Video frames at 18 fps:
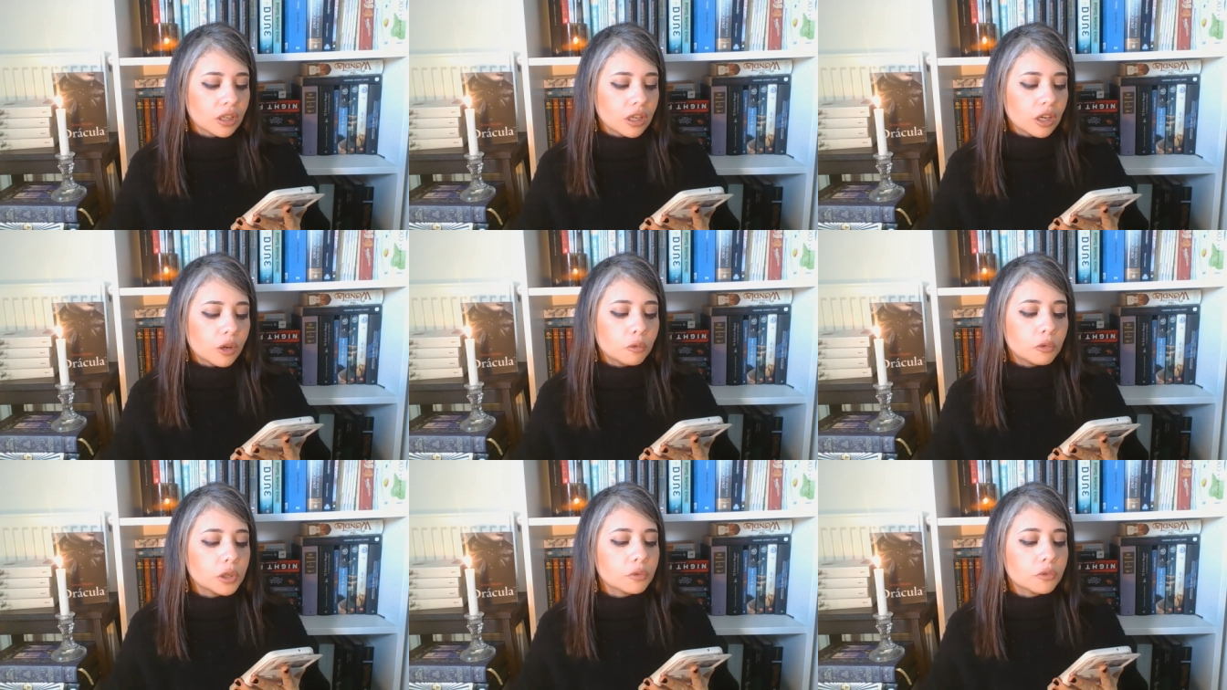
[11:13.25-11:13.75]

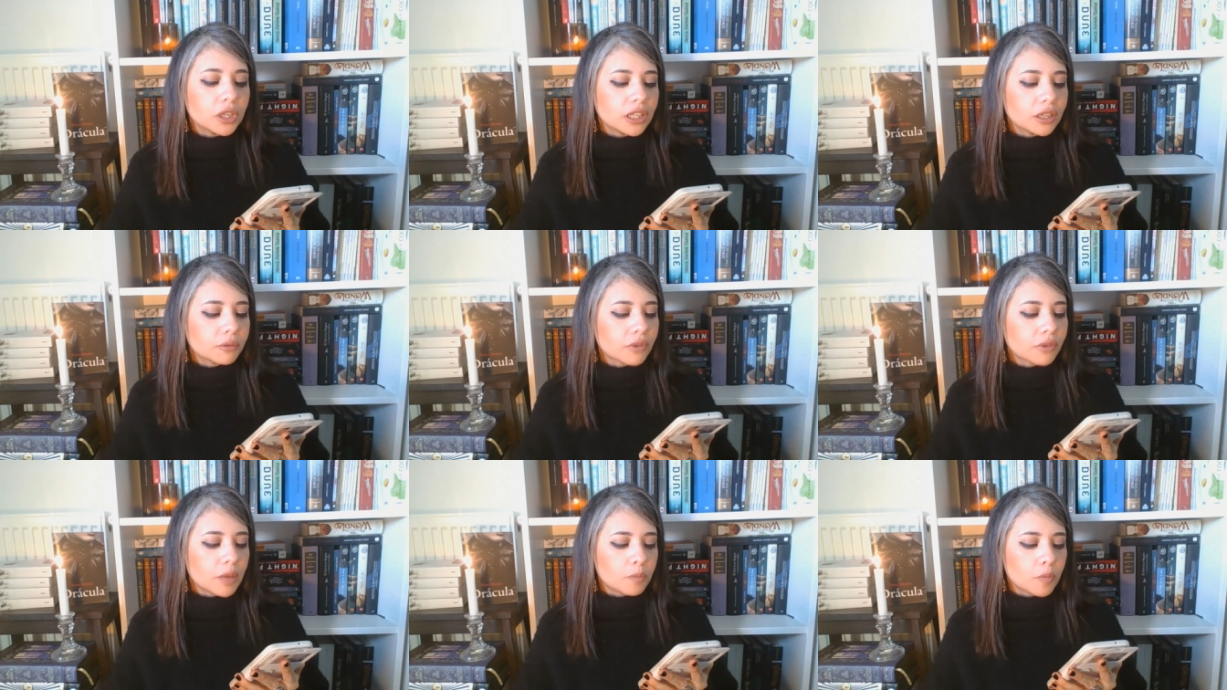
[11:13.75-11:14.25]
We read
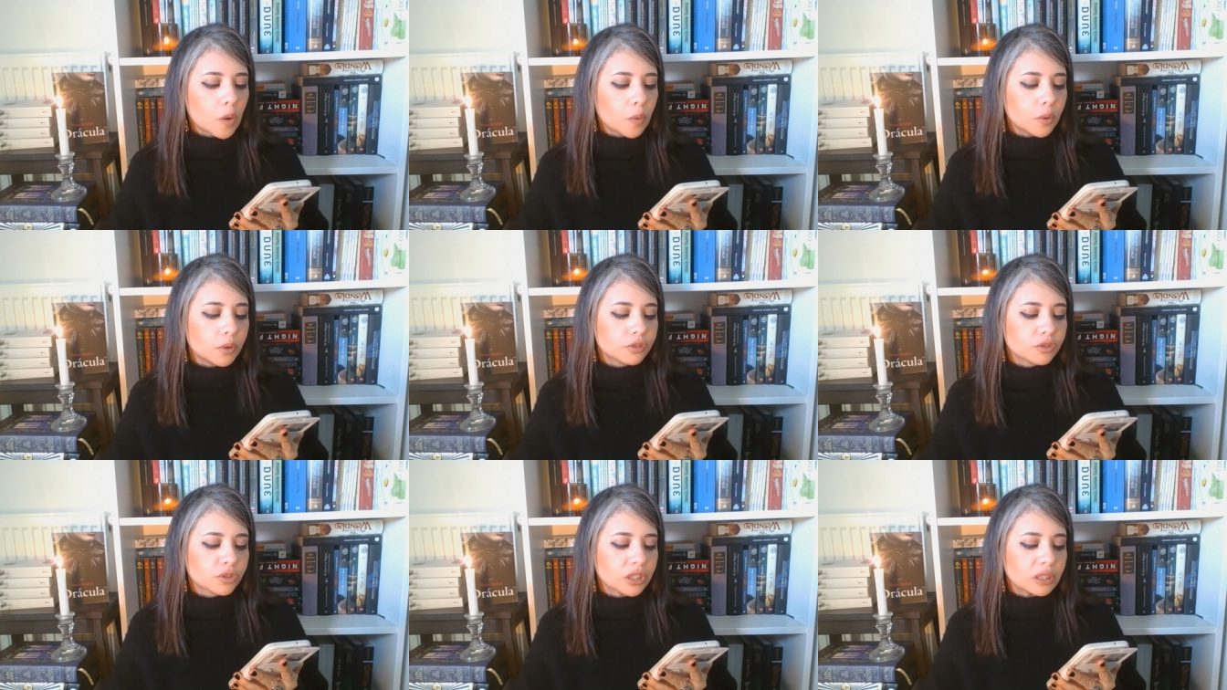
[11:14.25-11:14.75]
and write
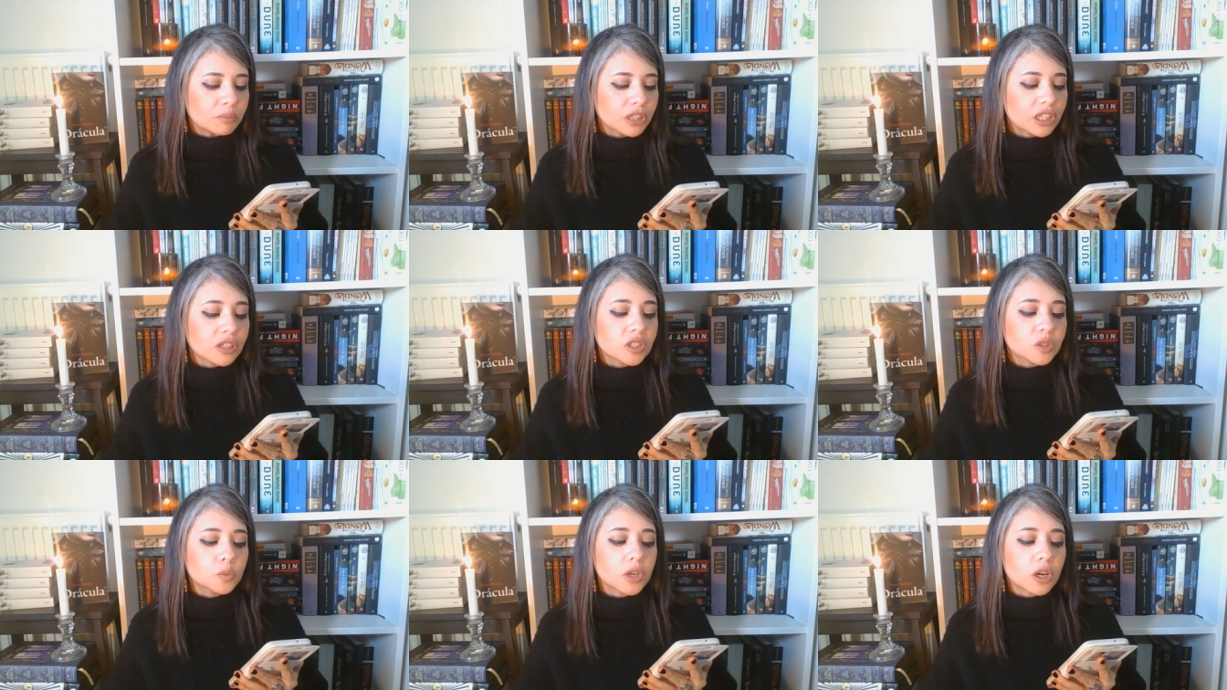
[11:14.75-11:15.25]
poetry
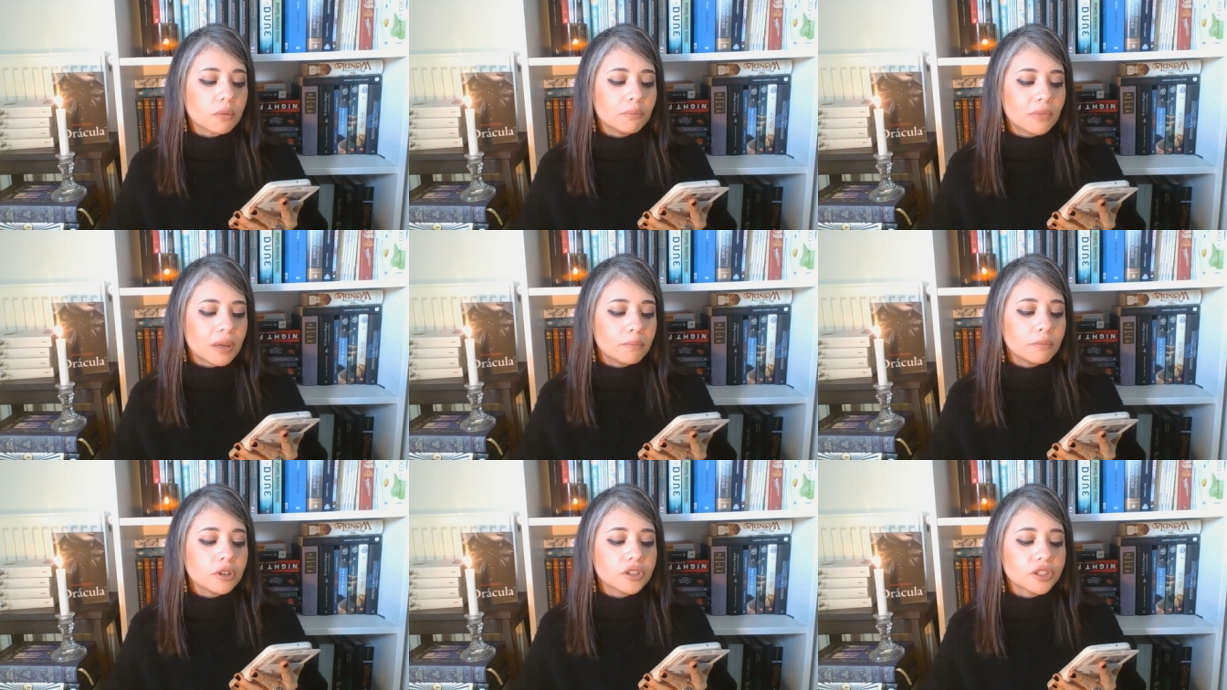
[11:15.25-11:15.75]
because we are
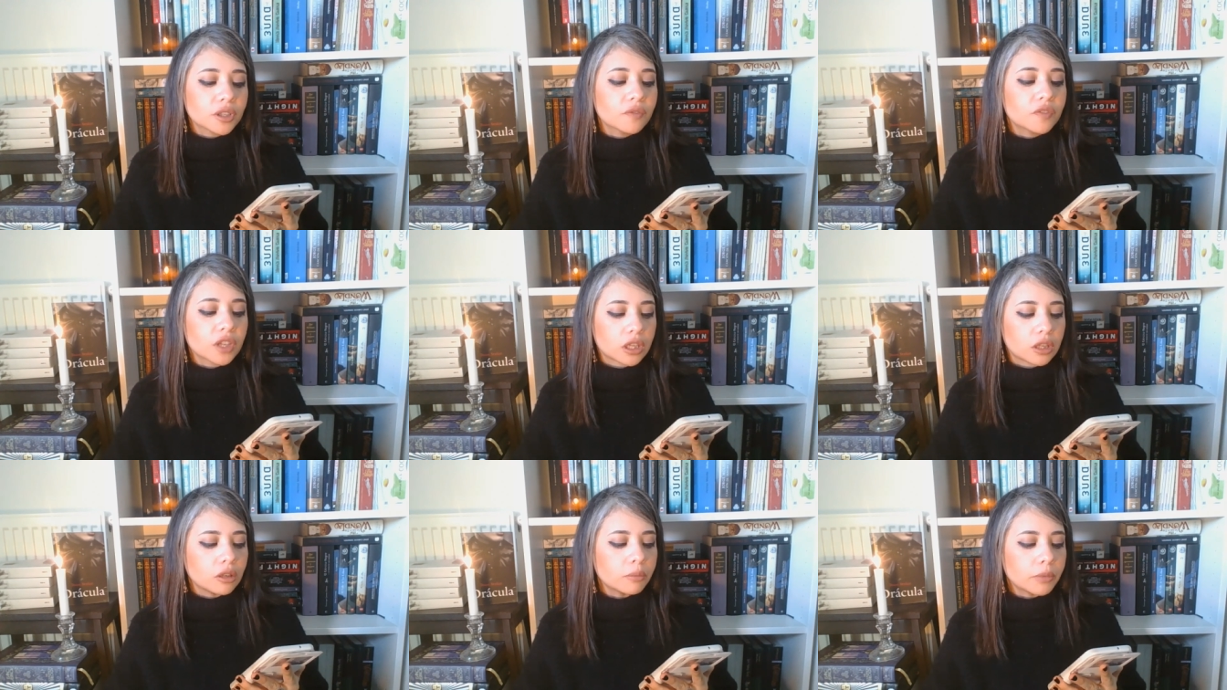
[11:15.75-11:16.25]
members of the
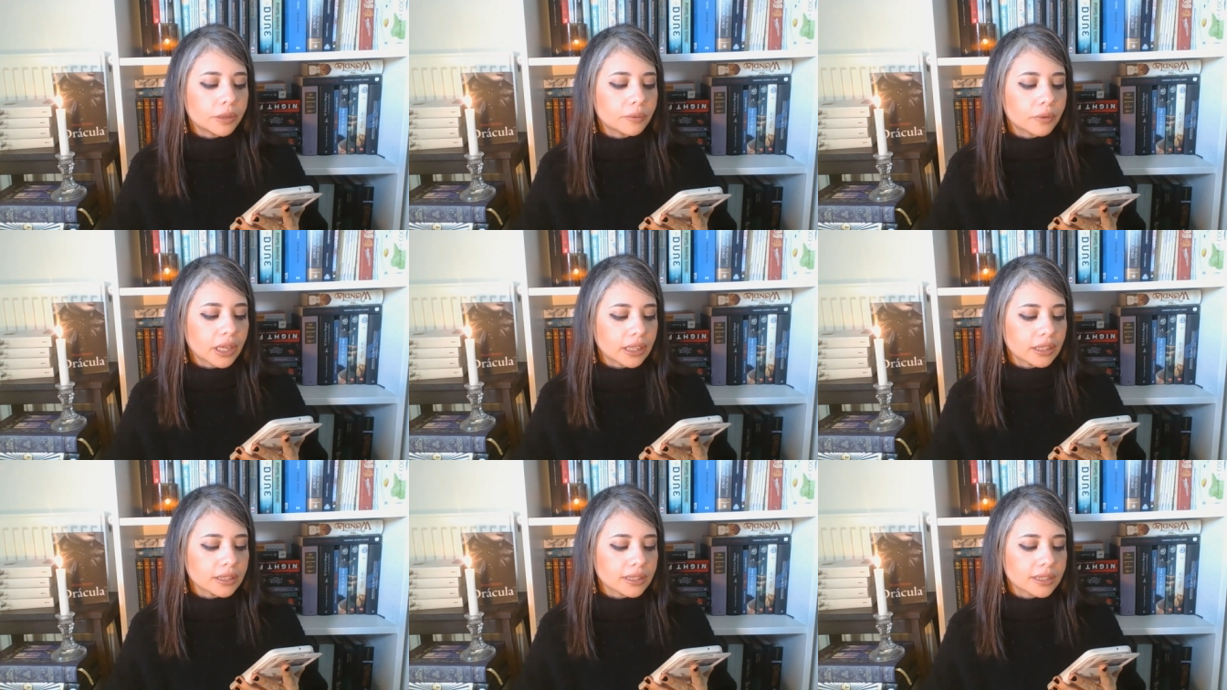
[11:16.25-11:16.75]
human
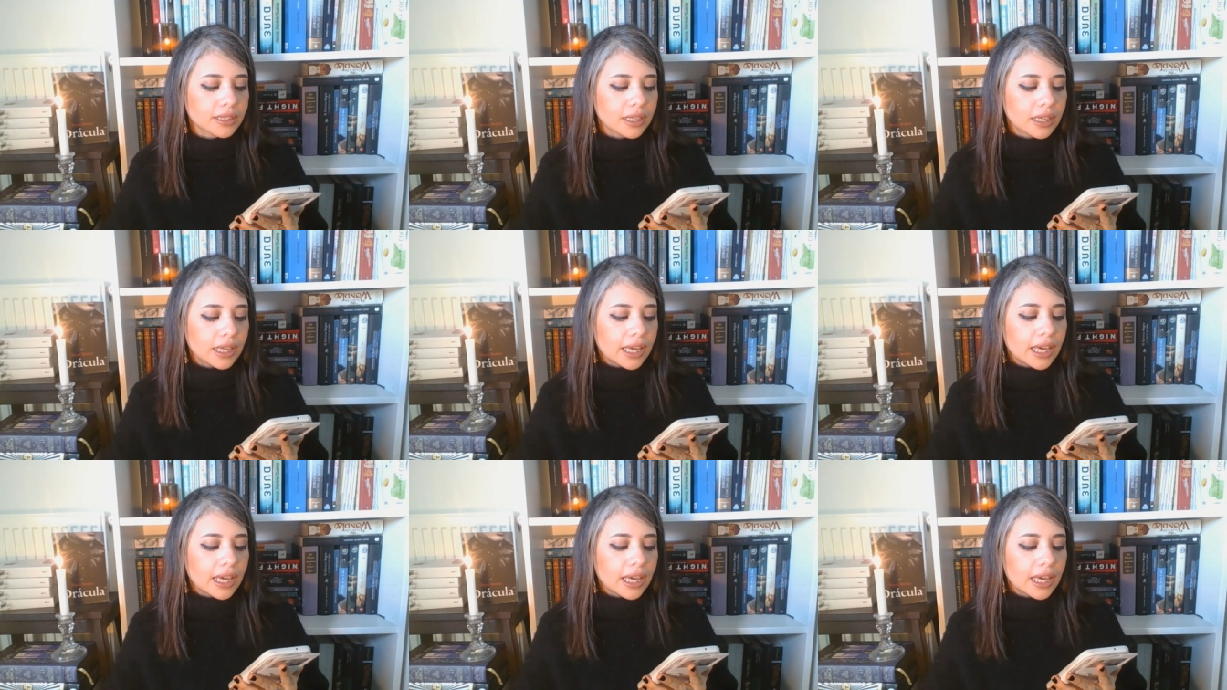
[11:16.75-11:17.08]
race,